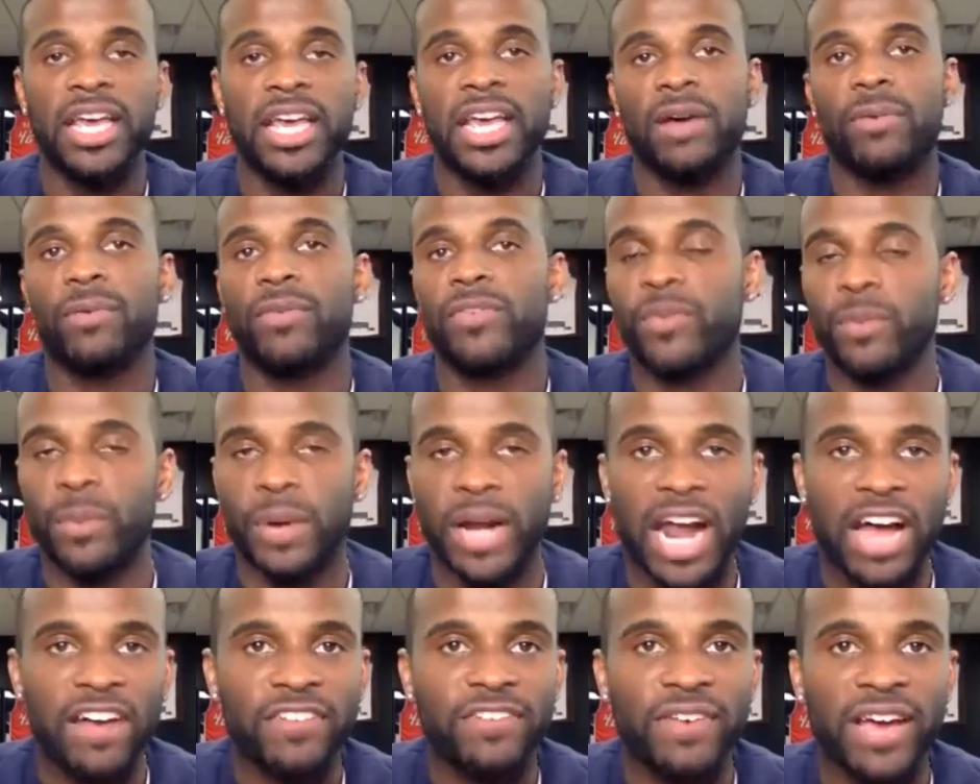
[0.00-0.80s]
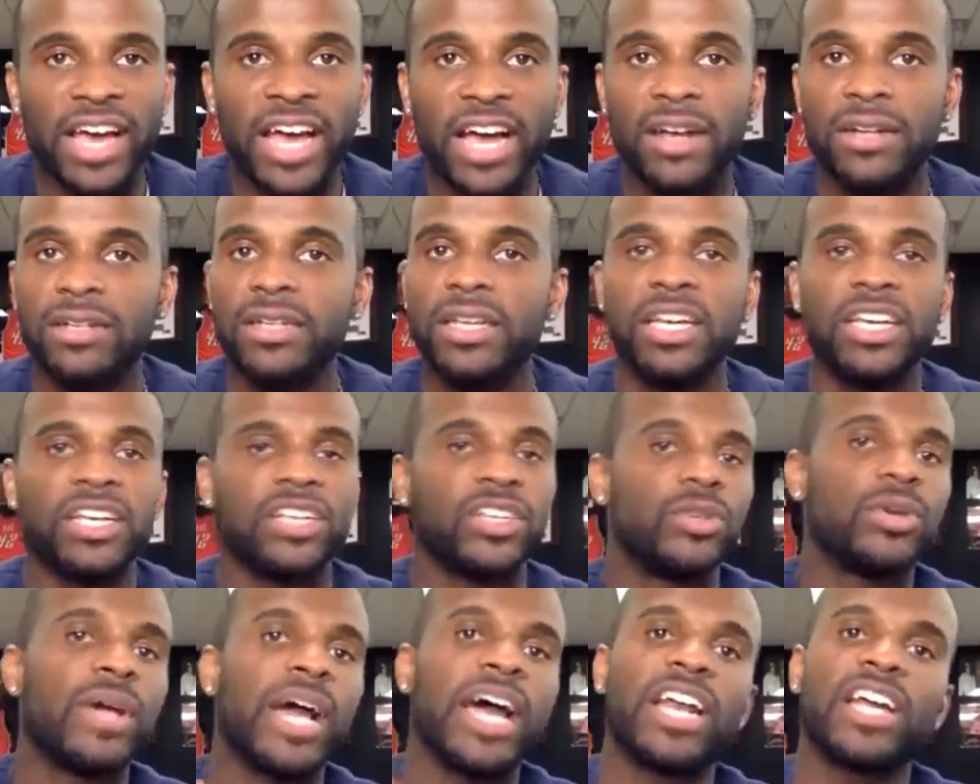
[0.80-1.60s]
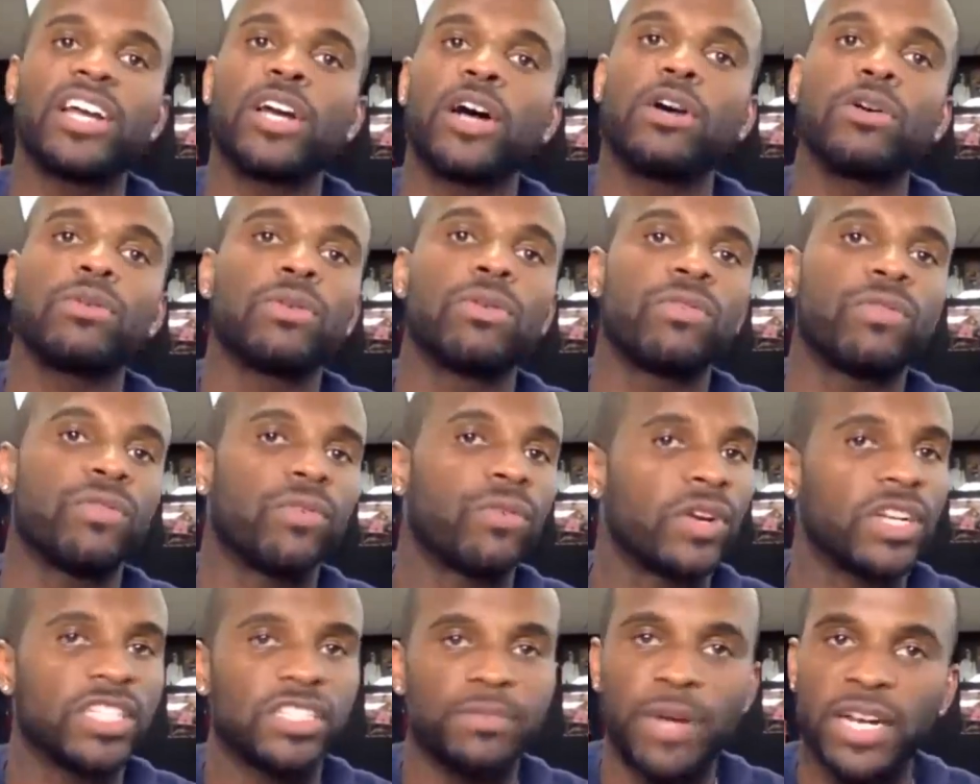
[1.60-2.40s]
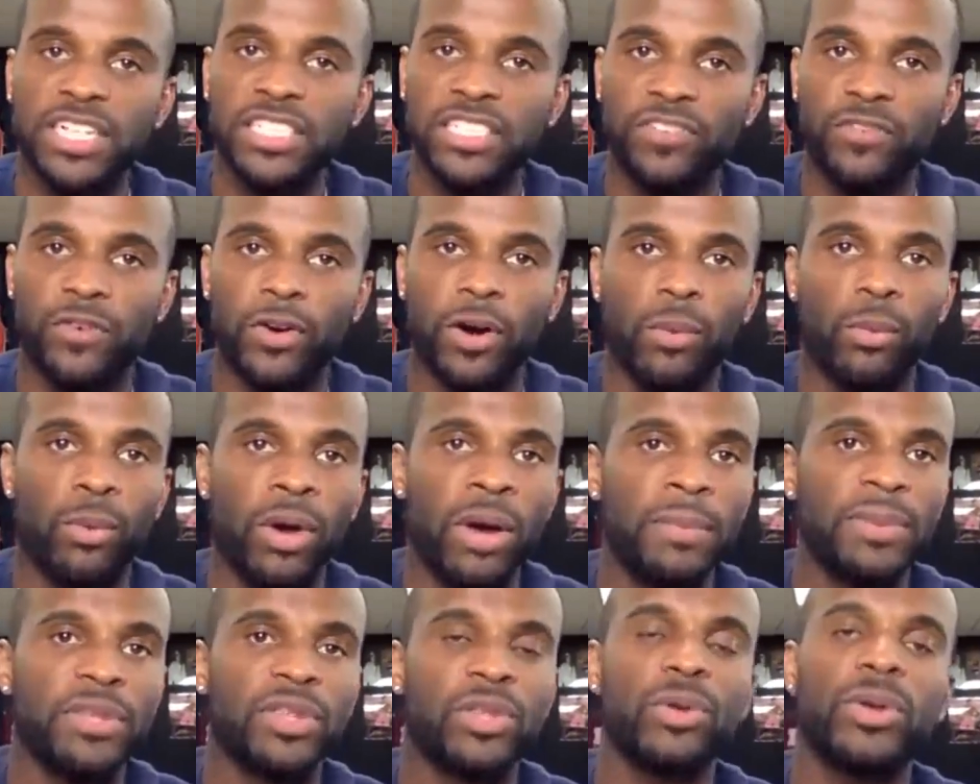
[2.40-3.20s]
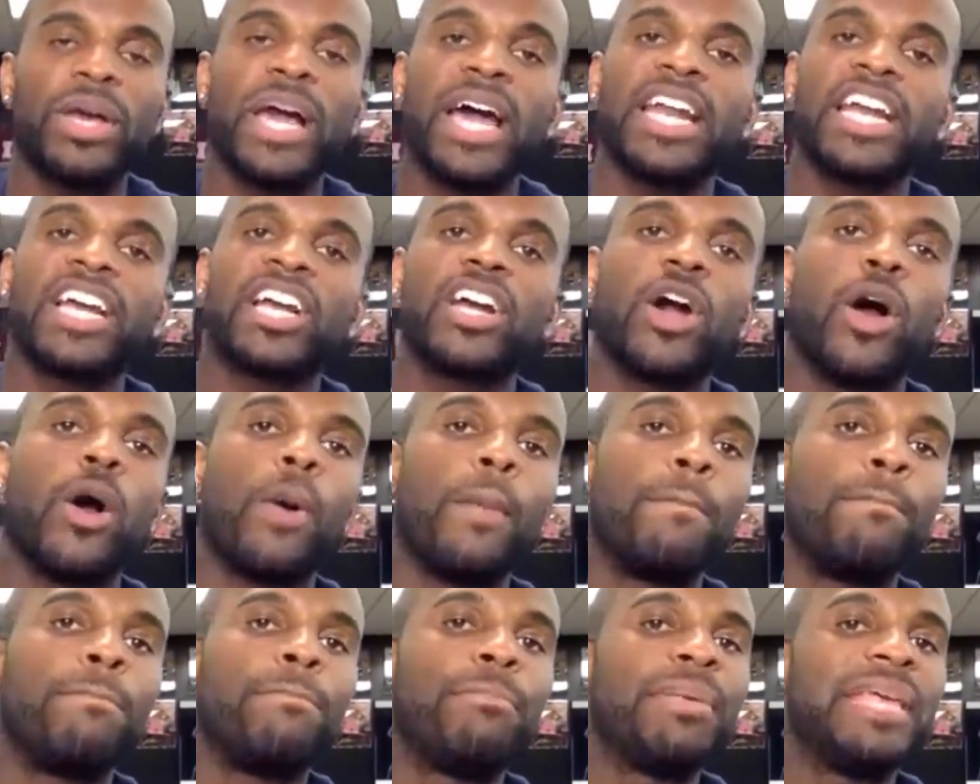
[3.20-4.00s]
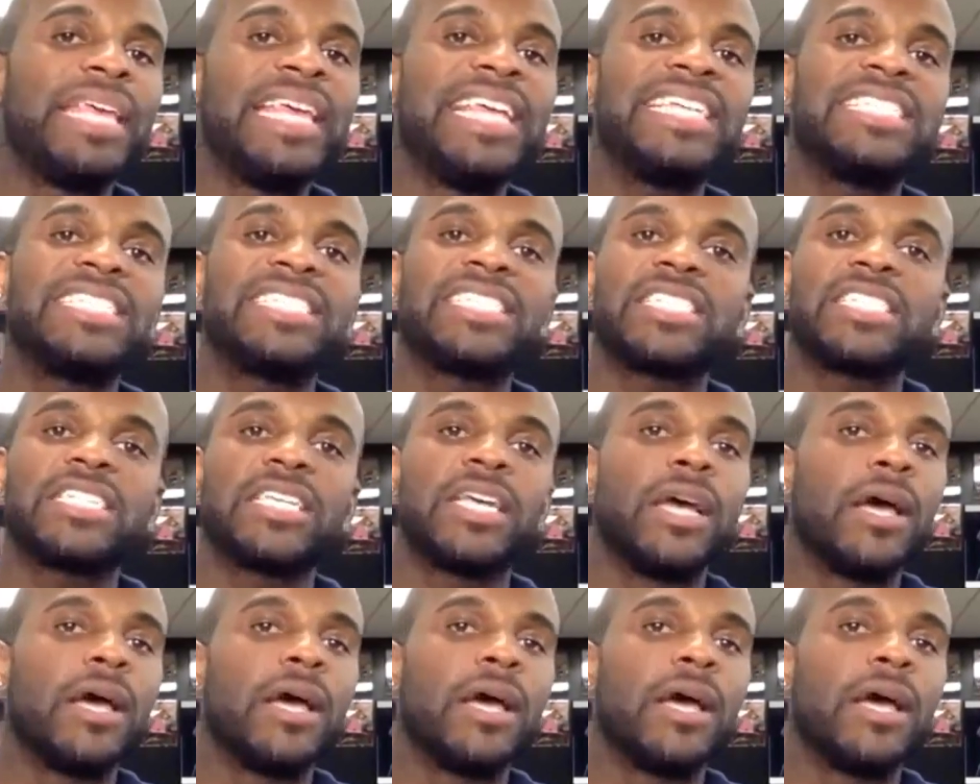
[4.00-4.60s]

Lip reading: And from what I found, you got to go especially for a woman, you got to go beast